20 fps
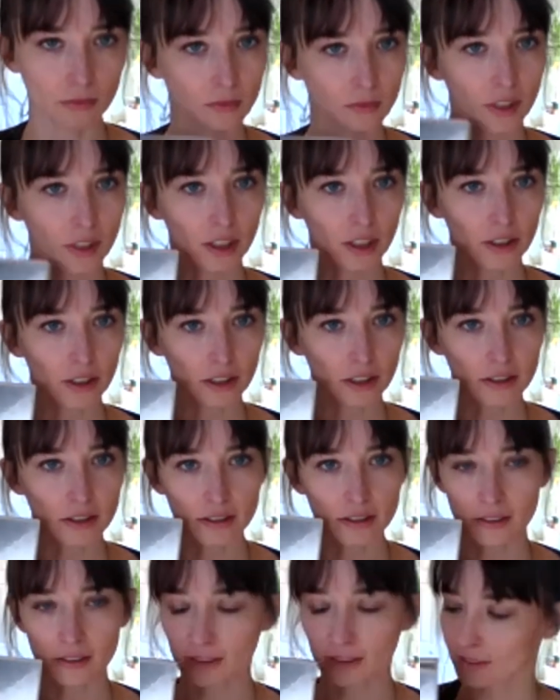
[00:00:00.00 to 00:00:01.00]
here it
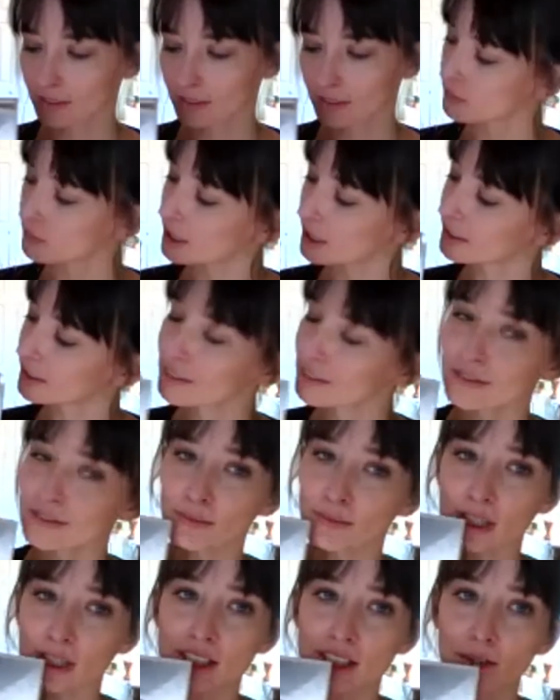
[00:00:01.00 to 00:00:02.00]
is, my
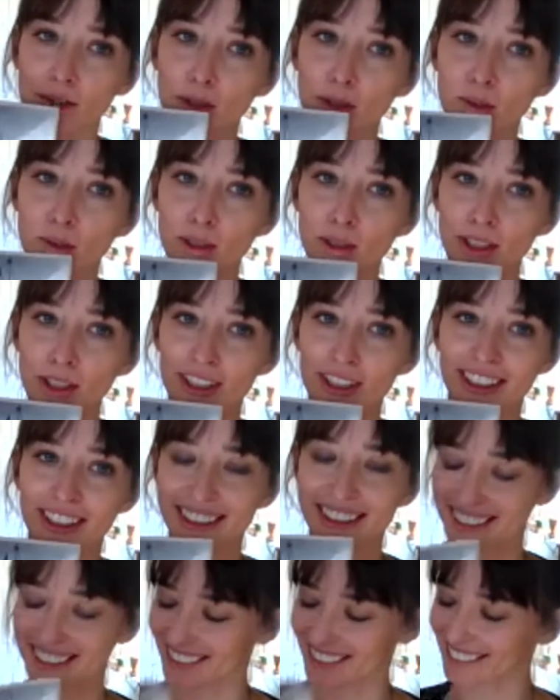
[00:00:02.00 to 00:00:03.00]
dummy
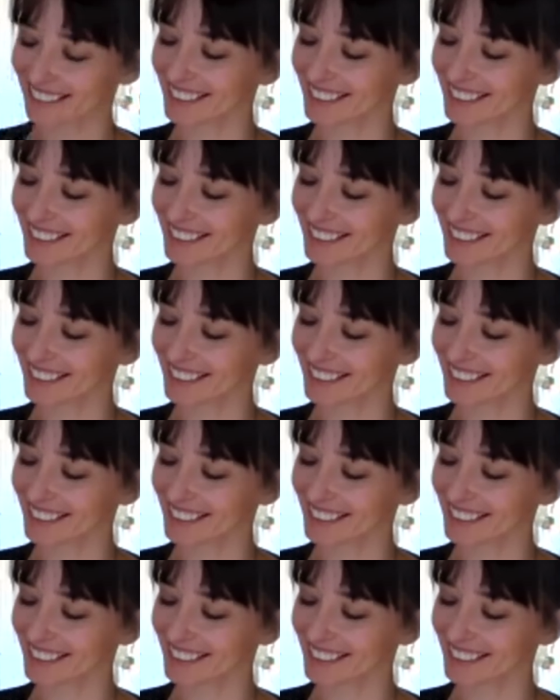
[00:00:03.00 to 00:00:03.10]
book.